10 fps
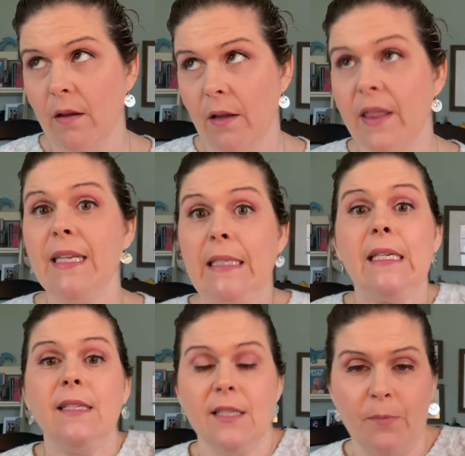
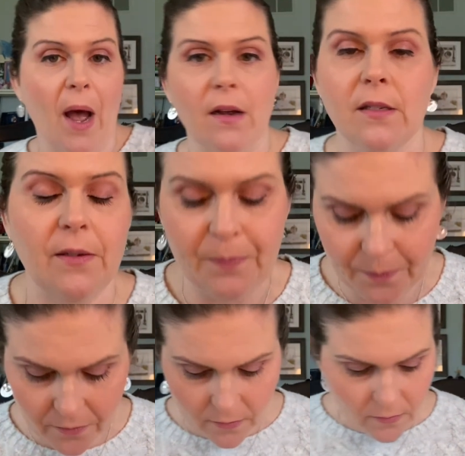season's box.
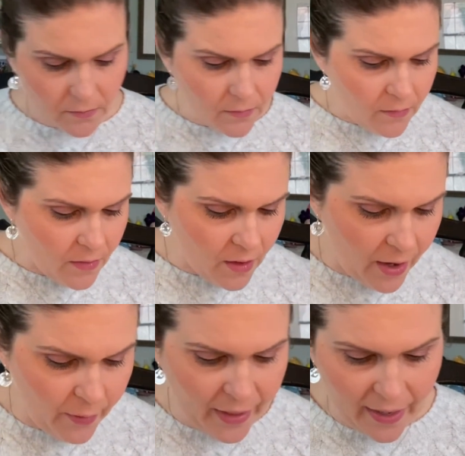
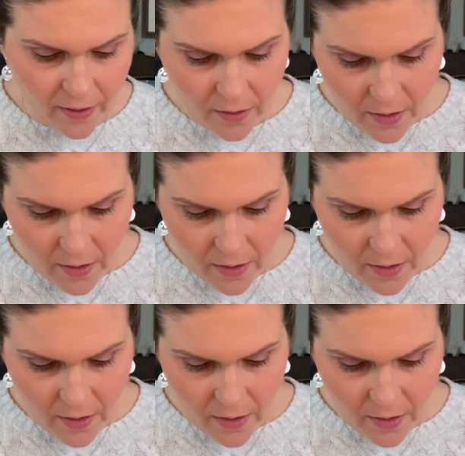Okay.